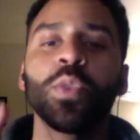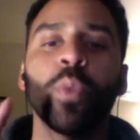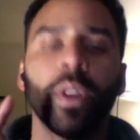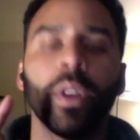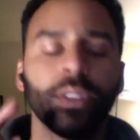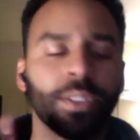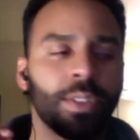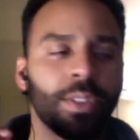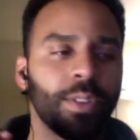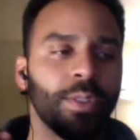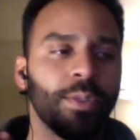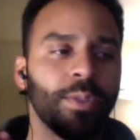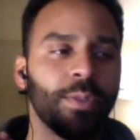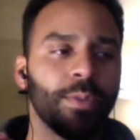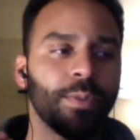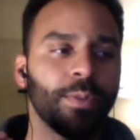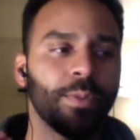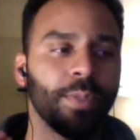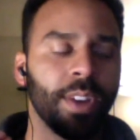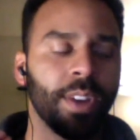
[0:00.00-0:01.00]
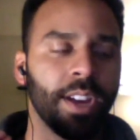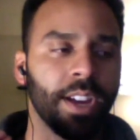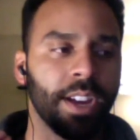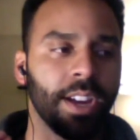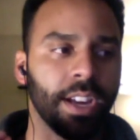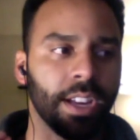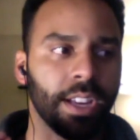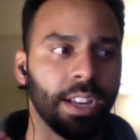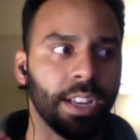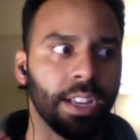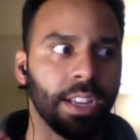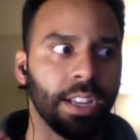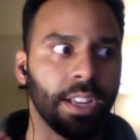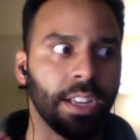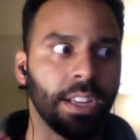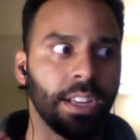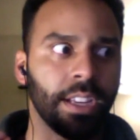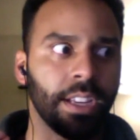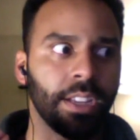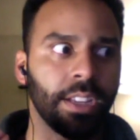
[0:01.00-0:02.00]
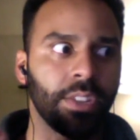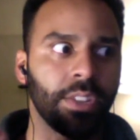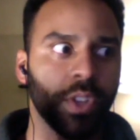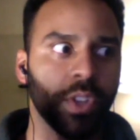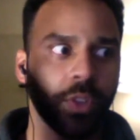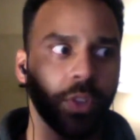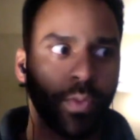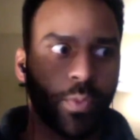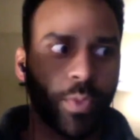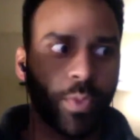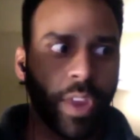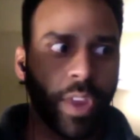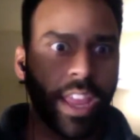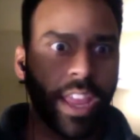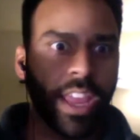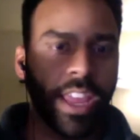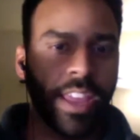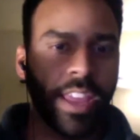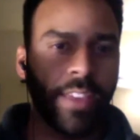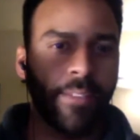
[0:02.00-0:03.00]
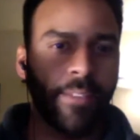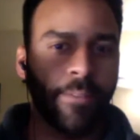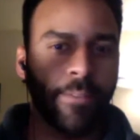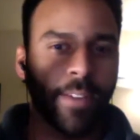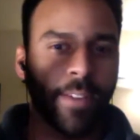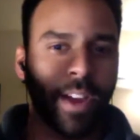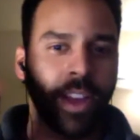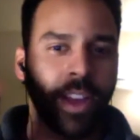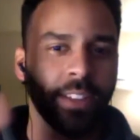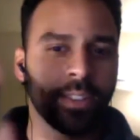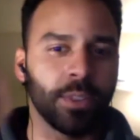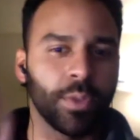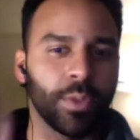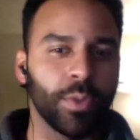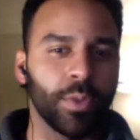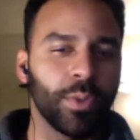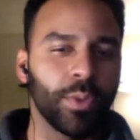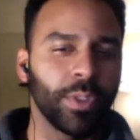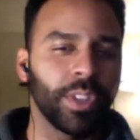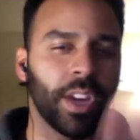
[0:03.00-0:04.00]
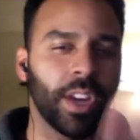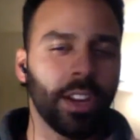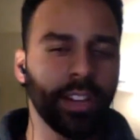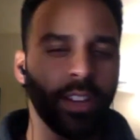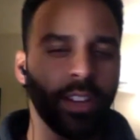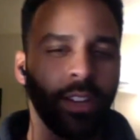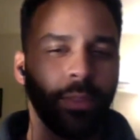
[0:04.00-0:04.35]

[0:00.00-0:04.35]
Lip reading: want to just revise the Google Doc